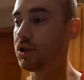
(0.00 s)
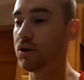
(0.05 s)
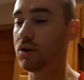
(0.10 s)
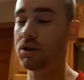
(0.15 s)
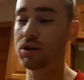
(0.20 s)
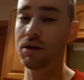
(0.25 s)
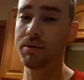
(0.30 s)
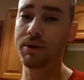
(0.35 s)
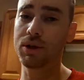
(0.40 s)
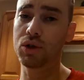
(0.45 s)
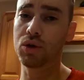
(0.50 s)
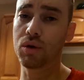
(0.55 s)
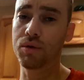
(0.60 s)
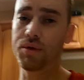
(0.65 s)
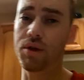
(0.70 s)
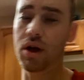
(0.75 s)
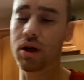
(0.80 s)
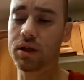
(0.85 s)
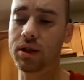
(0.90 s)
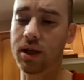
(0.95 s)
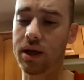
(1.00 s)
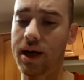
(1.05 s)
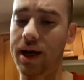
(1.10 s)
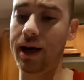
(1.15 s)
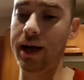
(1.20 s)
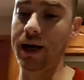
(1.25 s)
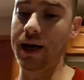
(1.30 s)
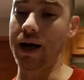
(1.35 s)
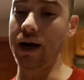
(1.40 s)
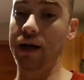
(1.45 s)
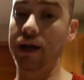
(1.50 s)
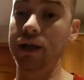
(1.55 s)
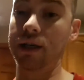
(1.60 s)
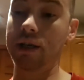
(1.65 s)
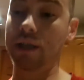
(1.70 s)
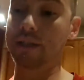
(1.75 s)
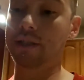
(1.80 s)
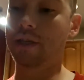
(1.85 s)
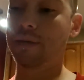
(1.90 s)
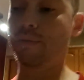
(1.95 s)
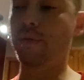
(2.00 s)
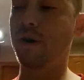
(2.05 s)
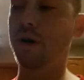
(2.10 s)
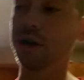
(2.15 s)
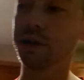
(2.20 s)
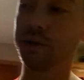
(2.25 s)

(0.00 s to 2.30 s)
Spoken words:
so it's going to be a short vlog tonight. I'm going to cut to tomorrow